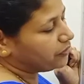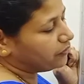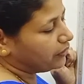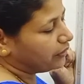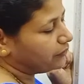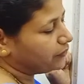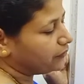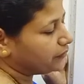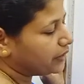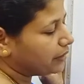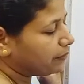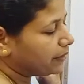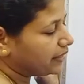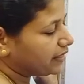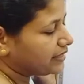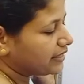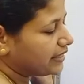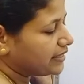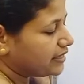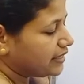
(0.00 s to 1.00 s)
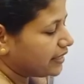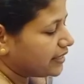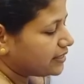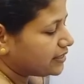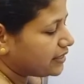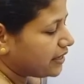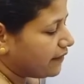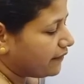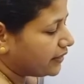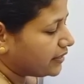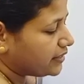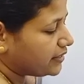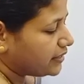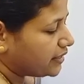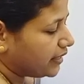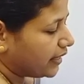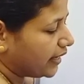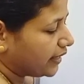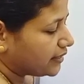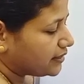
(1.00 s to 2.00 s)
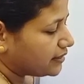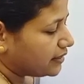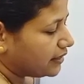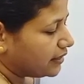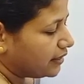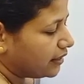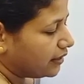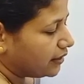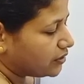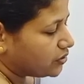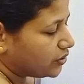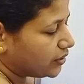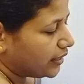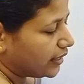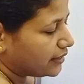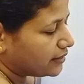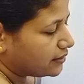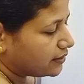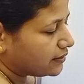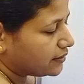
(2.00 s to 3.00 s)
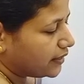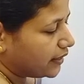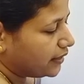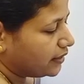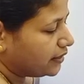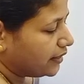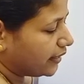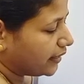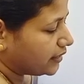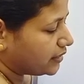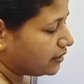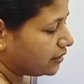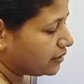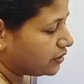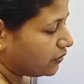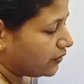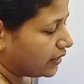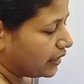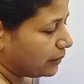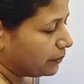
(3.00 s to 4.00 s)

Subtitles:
150 minus 80 is 70x. The larger has the sign negative, so we